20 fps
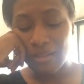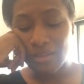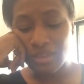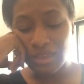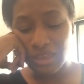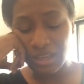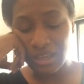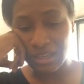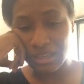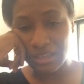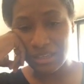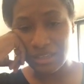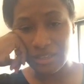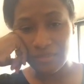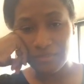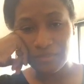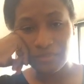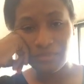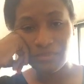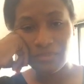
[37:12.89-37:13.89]
this
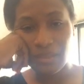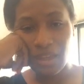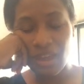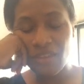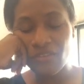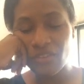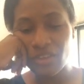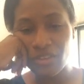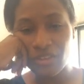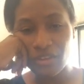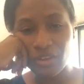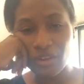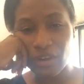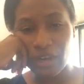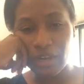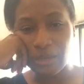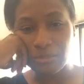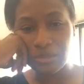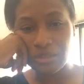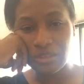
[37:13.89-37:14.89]
heavy on the
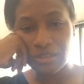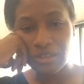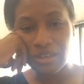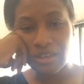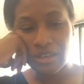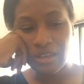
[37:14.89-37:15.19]
grapes